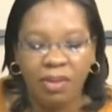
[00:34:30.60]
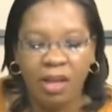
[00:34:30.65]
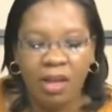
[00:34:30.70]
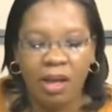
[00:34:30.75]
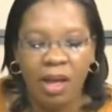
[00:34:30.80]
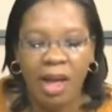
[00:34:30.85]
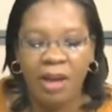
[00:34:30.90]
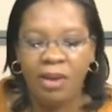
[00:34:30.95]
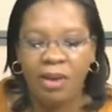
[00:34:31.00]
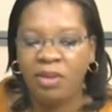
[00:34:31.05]

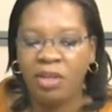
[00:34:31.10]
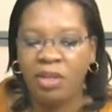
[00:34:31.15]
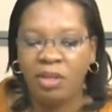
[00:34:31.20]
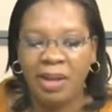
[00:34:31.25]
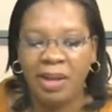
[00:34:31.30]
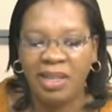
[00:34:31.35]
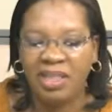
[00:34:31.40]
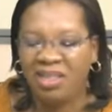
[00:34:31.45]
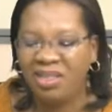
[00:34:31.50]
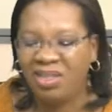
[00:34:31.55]
I know this
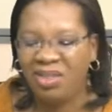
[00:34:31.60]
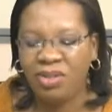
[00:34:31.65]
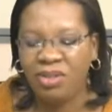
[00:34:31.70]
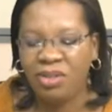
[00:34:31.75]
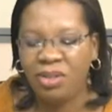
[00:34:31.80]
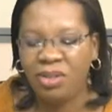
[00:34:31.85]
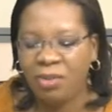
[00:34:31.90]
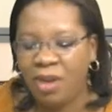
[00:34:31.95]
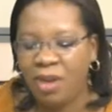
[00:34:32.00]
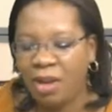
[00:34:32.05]
party, who is
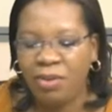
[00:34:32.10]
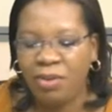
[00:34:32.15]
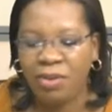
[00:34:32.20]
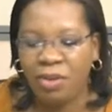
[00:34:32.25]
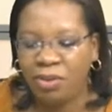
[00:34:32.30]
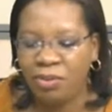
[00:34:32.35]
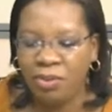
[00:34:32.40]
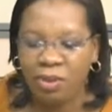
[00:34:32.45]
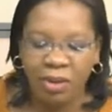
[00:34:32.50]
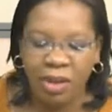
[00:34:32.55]
this one? I don't know
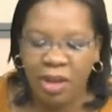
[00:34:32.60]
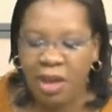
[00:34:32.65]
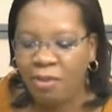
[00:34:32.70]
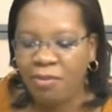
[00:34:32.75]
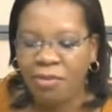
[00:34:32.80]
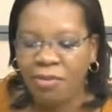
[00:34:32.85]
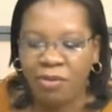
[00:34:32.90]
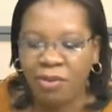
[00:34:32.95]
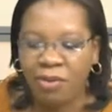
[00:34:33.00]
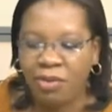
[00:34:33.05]
this one. Okay, I
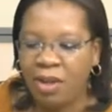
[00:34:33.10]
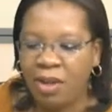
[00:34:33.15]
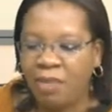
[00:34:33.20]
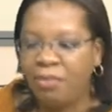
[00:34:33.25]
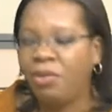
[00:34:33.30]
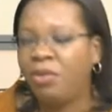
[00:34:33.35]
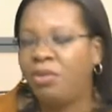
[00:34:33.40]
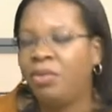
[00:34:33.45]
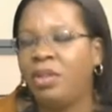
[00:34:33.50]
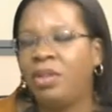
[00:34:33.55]
vote for this one, I
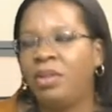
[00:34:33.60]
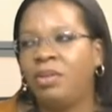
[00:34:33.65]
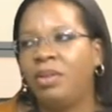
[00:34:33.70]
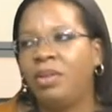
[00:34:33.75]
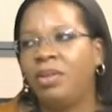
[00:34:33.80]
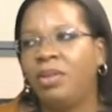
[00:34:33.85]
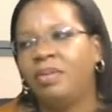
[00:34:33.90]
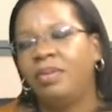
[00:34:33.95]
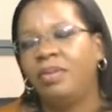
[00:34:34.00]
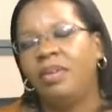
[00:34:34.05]
vote for this hmm.
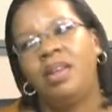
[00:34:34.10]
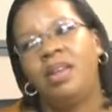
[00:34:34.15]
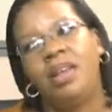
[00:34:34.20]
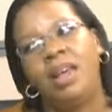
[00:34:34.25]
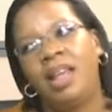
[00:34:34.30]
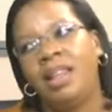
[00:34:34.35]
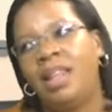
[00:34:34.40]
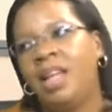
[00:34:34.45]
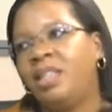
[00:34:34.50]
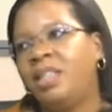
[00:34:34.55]
one.
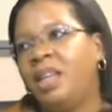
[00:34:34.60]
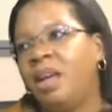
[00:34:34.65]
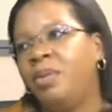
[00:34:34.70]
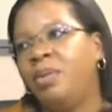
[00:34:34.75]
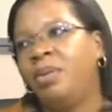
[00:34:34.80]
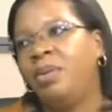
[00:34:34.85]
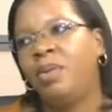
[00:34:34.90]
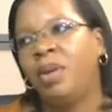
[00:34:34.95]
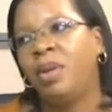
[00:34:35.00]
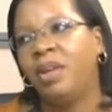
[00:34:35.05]
And that's how
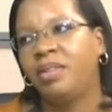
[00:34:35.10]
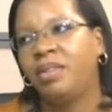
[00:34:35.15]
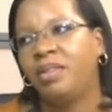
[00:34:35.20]
it works.